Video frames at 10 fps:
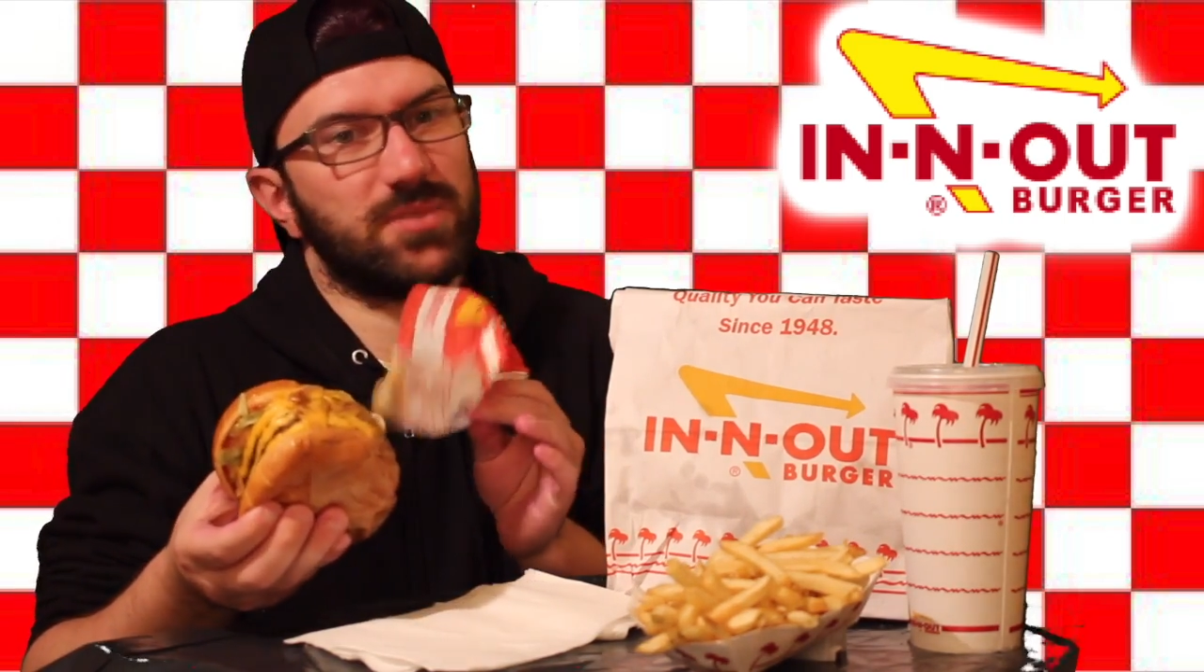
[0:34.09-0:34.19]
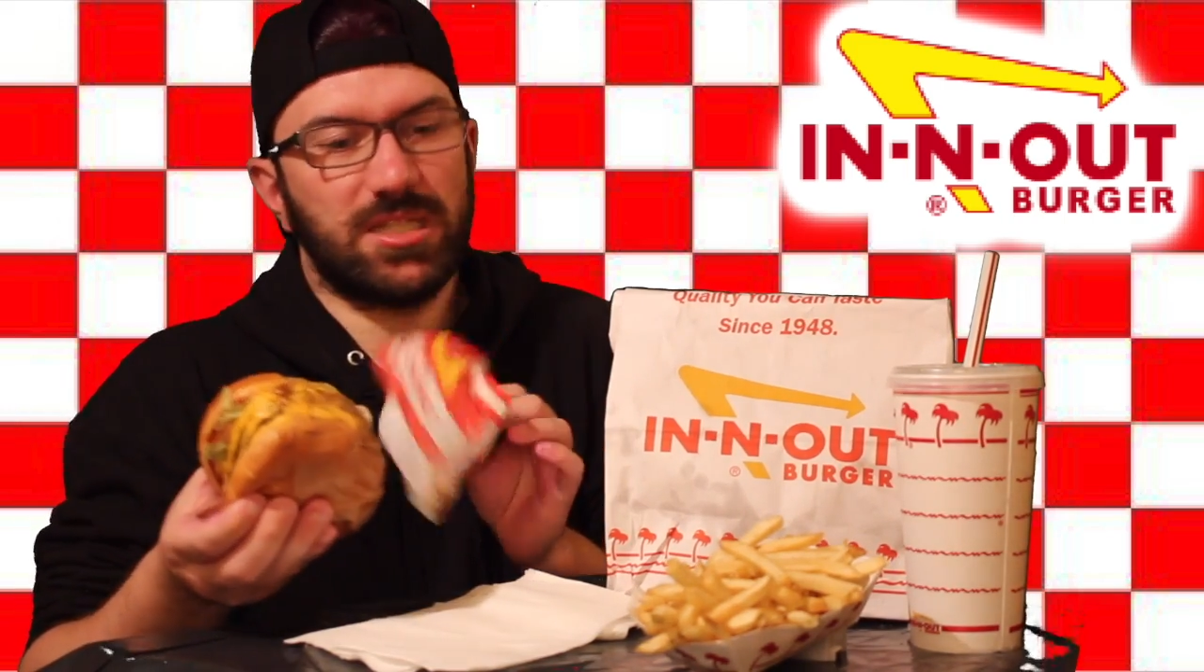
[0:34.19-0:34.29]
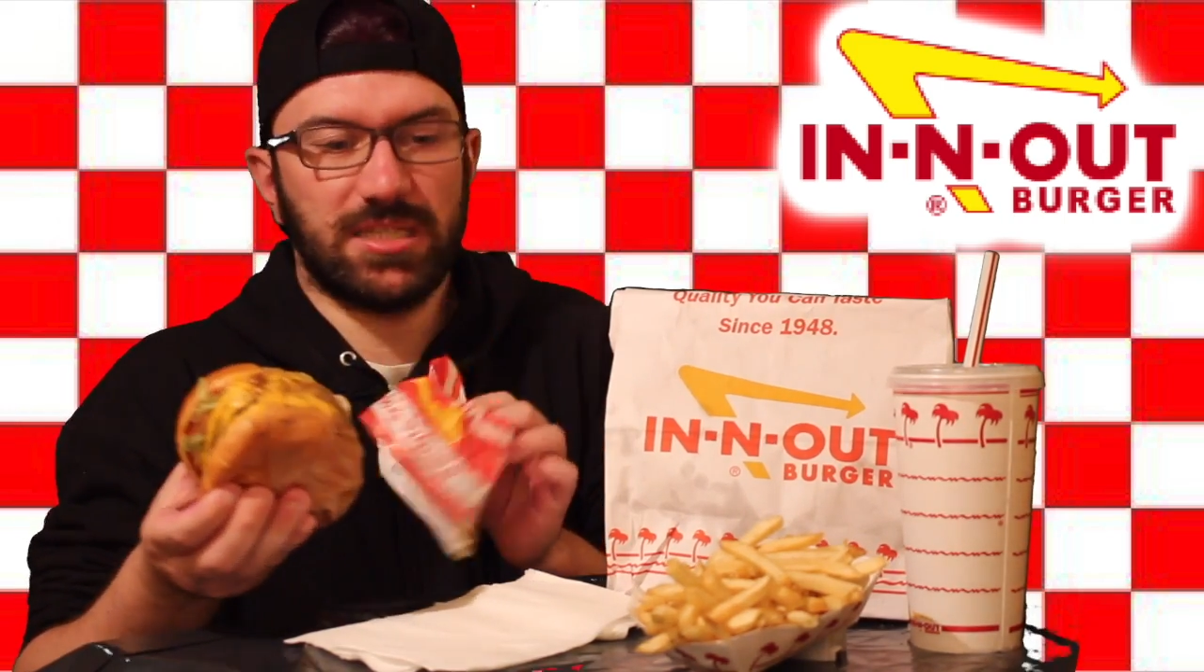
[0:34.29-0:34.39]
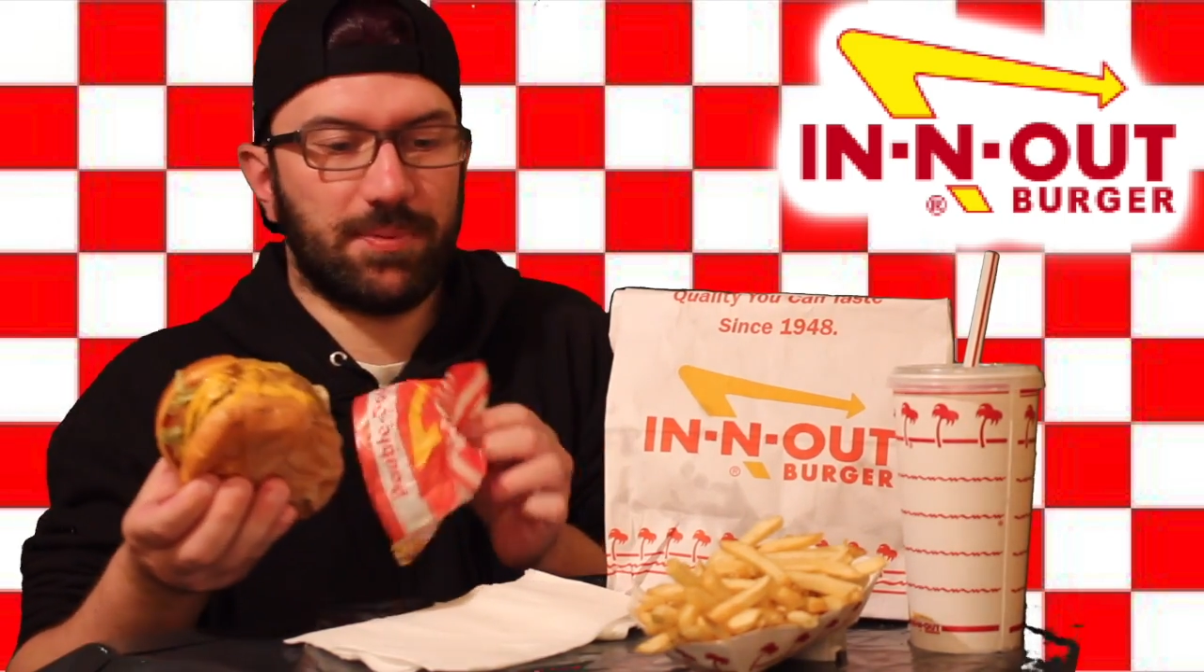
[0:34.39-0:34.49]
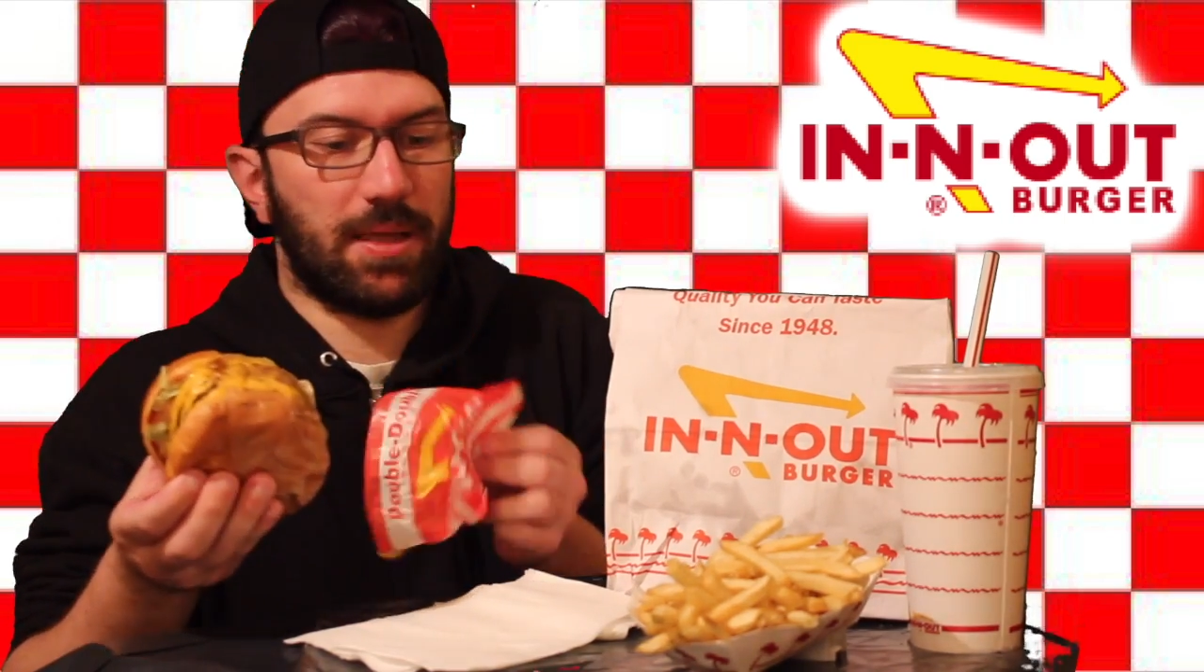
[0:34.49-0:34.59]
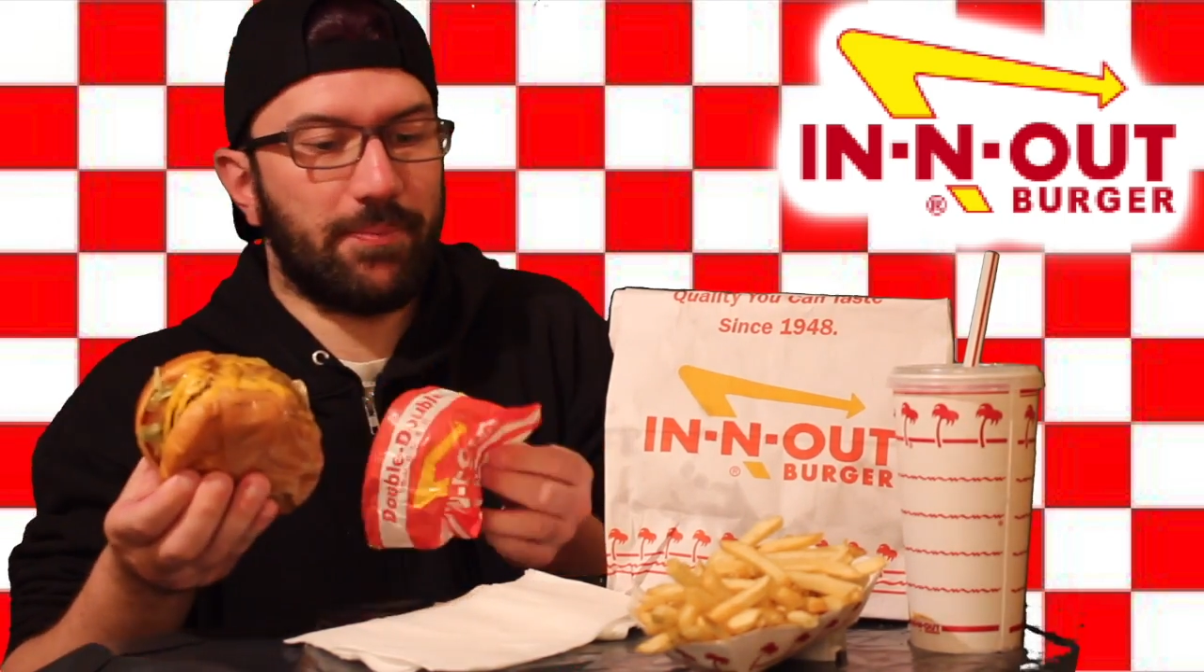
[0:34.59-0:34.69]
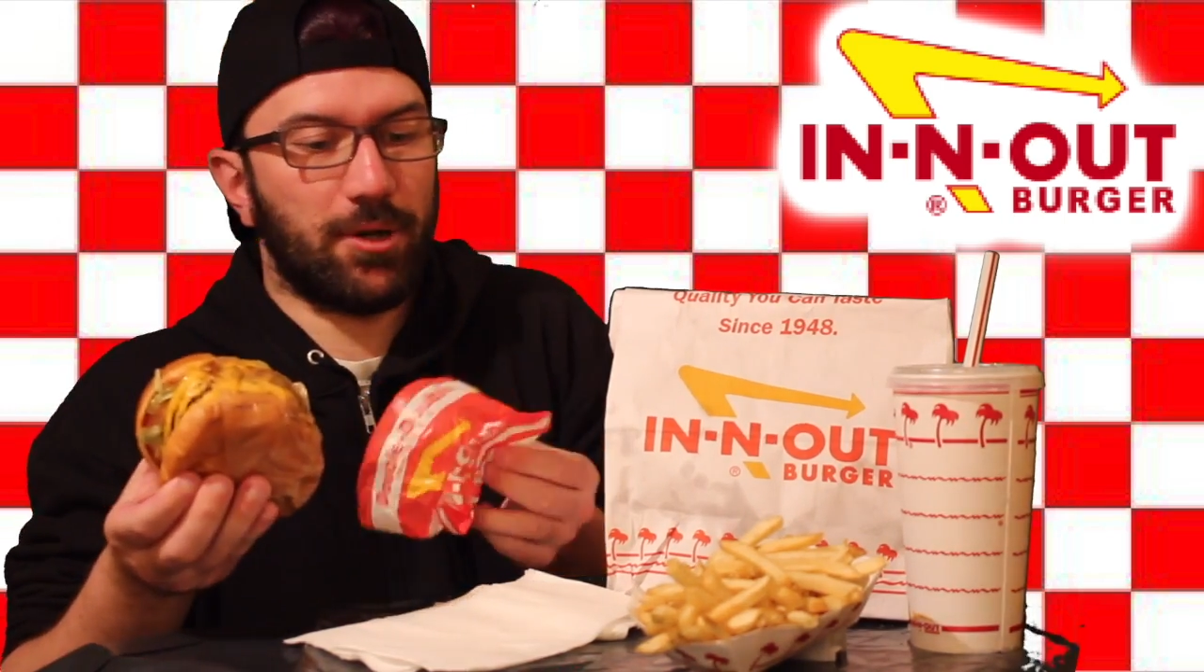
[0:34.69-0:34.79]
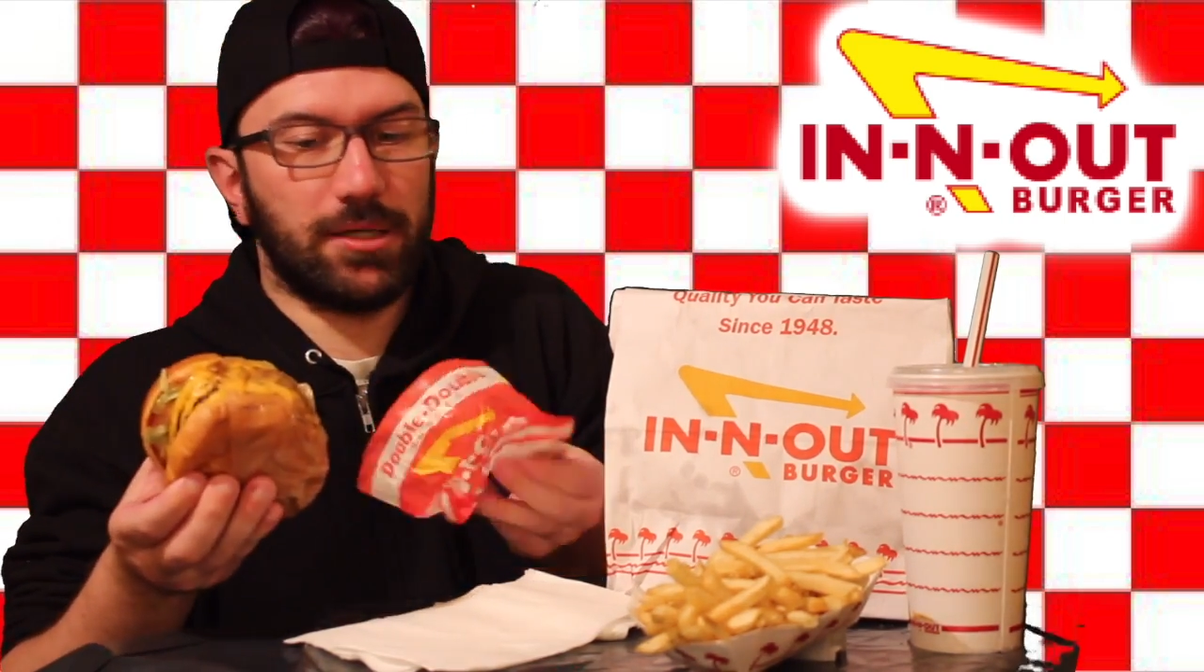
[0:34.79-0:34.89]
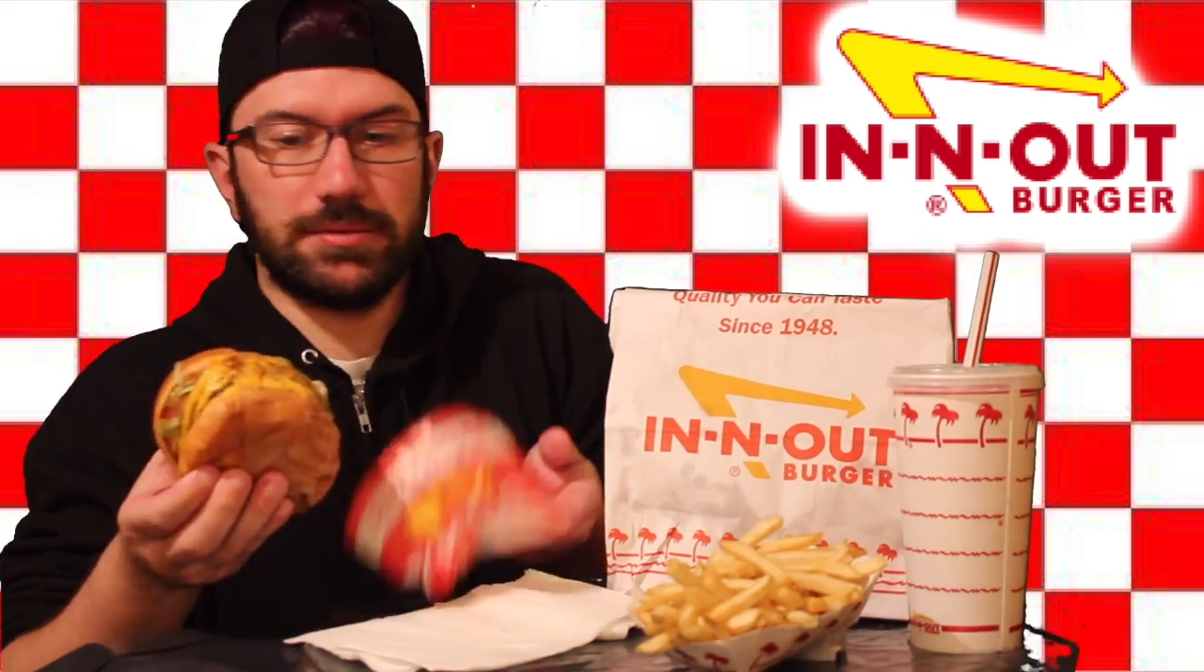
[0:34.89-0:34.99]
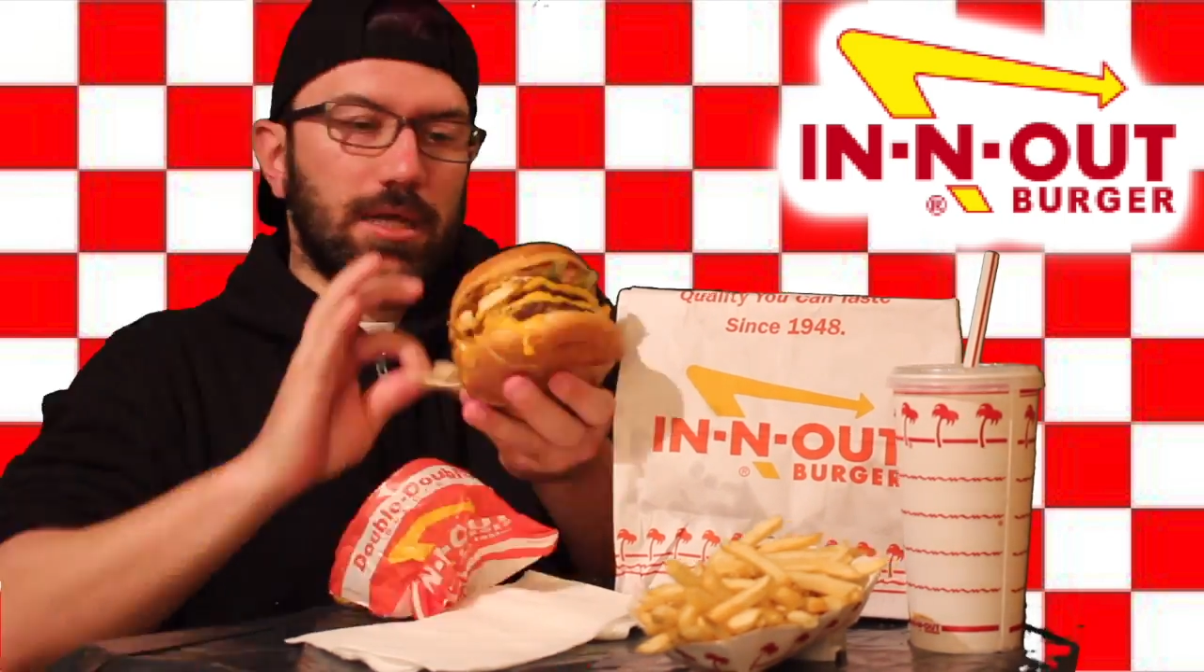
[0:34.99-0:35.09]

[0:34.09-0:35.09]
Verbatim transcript: tastes like paper.